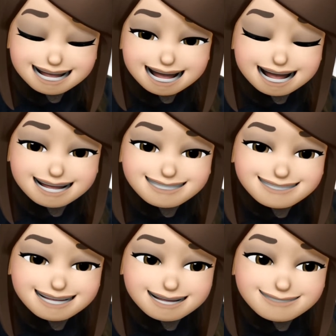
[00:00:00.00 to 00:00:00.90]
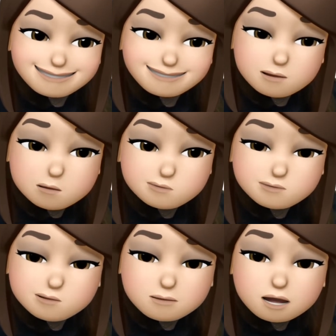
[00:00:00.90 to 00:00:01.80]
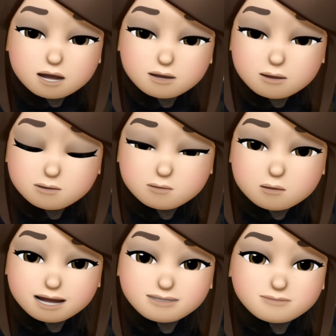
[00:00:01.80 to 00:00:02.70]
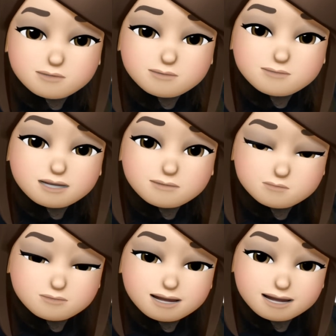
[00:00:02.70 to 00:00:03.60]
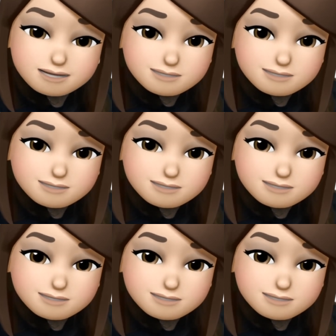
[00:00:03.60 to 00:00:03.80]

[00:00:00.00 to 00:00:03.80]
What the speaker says: And it is also a good way for you to keep track